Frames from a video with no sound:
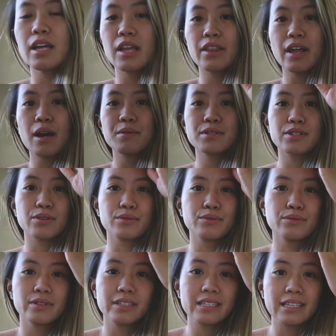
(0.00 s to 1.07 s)
That was a
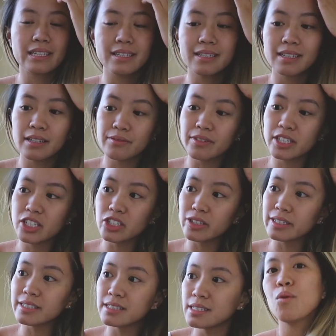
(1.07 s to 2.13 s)
really
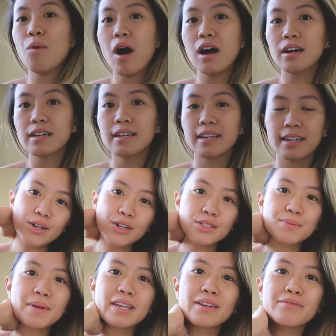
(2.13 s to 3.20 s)
adventurous walk.
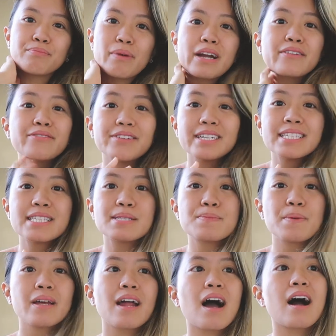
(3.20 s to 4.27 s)
Earl's making breakfast,
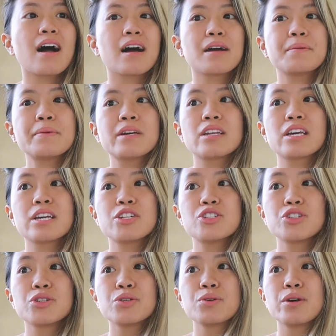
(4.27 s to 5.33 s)
but I'm gonna
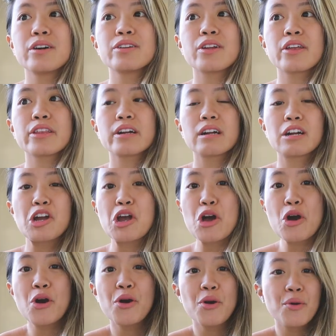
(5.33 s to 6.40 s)
do another
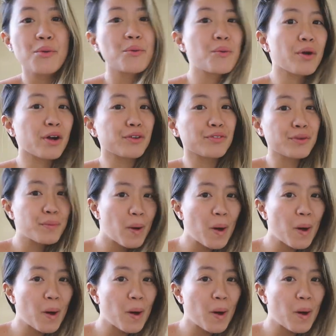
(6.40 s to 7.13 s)
work from